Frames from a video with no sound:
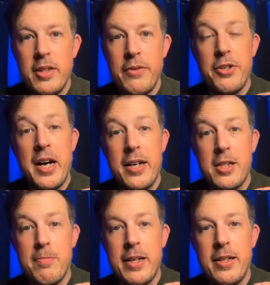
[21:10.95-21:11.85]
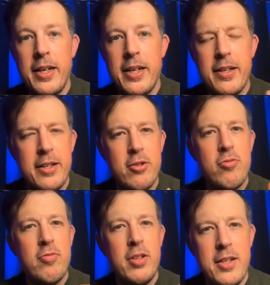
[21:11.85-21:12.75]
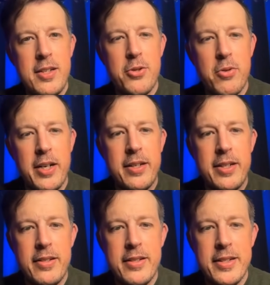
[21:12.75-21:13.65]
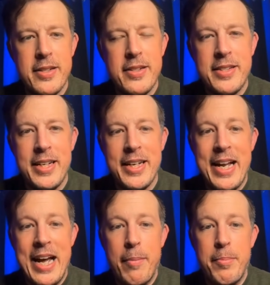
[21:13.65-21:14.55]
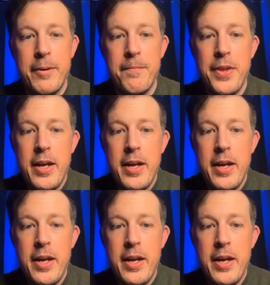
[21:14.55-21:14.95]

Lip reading: If you're not expecting it, it is really disorienting to see it happen.